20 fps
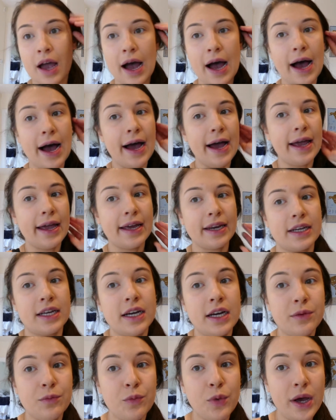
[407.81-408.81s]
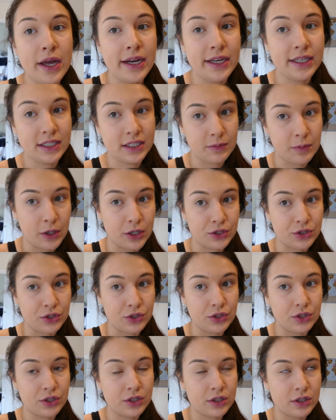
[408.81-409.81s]
I had went into
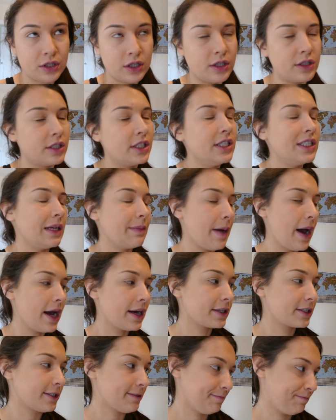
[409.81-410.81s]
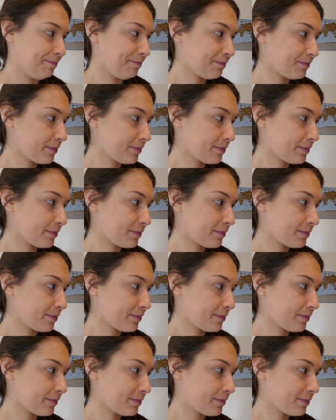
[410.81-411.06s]
Marshall's, or TJ Maxx,